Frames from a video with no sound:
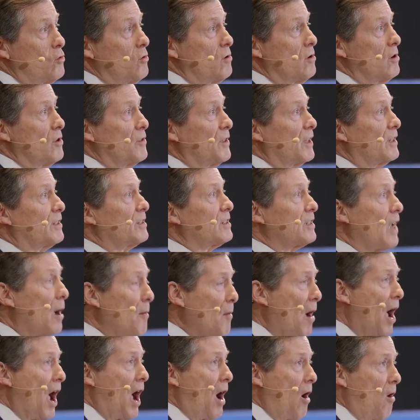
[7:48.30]
sure that
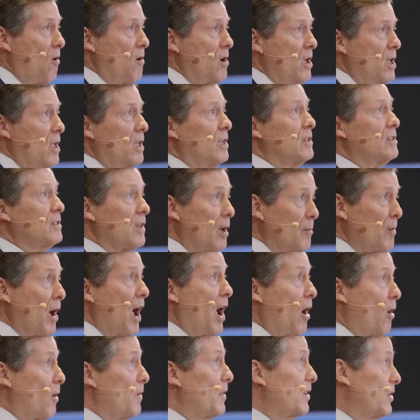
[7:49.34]
somehow,
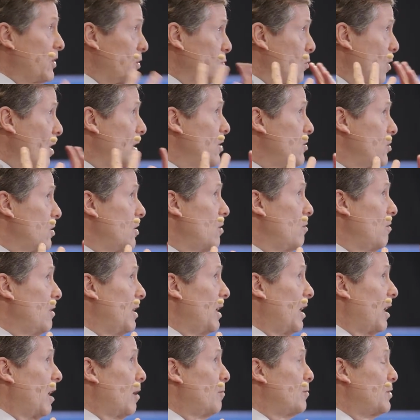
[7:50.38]
and this is where
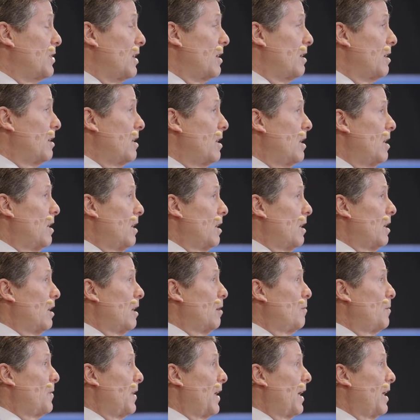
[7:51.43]
ingenuity comes in,
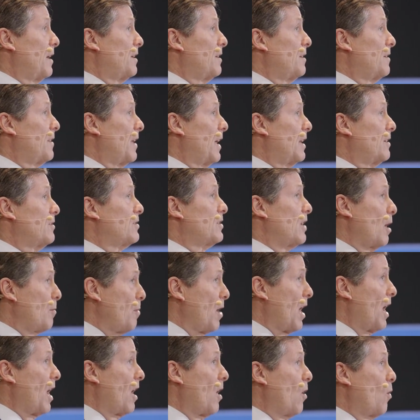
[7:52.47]
that
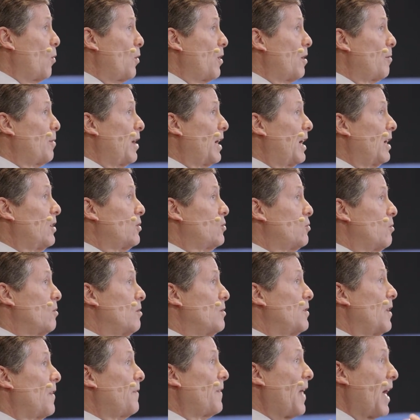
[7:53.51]
somehow we're making
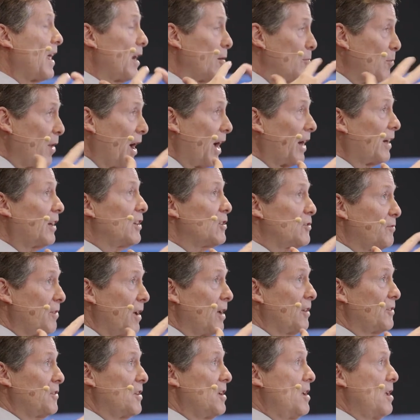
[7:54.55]
sure that that impact is
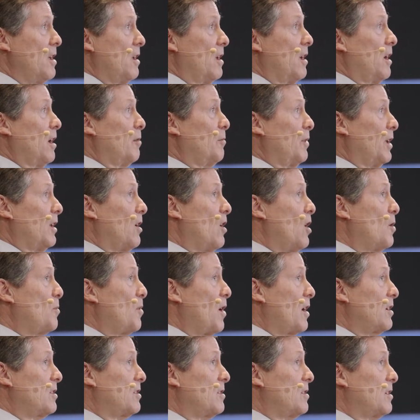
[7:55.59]
felt in
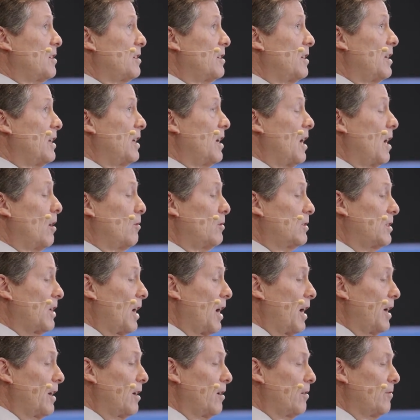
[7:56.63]
all parts of the city
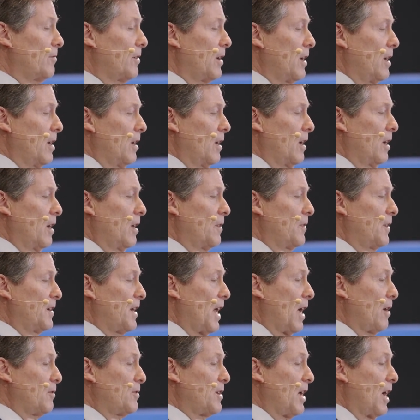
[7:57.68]
outside of
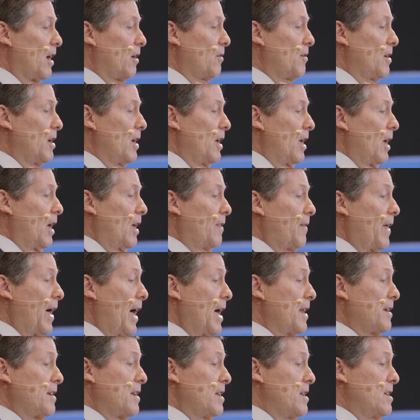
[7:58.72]
the downtown. And
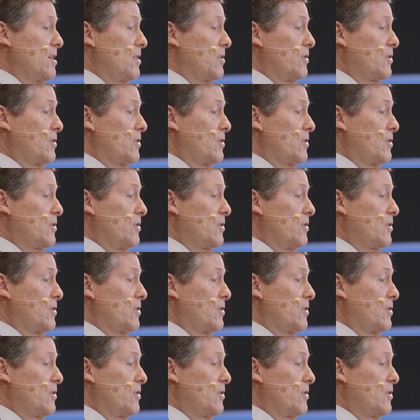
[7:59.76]
that